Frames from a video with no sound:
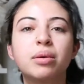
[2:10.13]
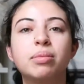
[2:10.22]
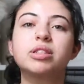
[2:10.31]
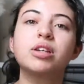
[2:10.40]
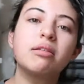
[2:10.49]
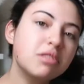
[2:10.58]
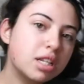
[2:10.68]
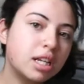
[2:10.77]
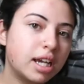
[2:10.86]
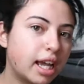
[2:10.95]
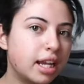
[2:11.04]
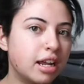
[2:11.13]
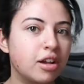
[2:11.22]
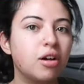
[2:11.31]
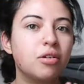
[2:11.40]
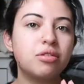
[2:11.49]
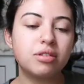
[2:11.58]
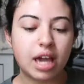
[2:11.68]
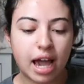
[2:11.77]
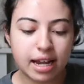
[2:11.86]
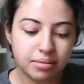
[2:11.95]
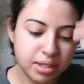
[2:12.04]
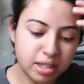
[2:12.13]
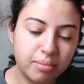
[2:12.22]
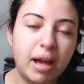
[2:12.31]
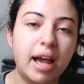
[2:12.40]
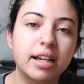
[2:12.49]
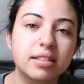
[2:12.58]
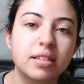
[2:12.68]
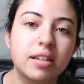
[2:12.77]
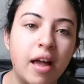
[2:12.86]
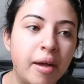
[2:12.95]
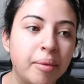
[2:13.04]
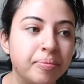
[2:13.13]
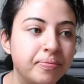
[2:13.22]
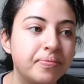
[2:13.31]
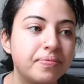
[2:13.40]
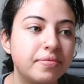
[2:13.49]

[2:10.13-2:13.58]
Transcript: But so I'm just gonna kind of go through the items in the box. Um,